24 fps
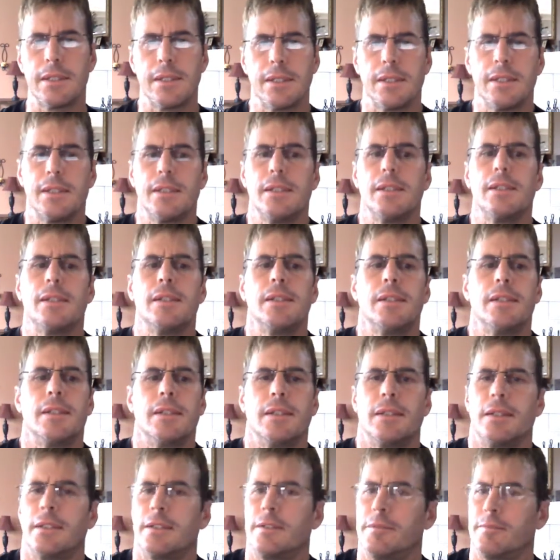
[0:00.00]

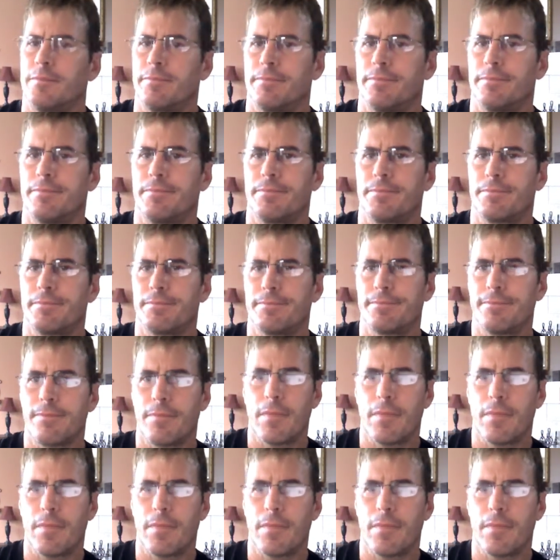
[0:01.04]
Nobody speaks.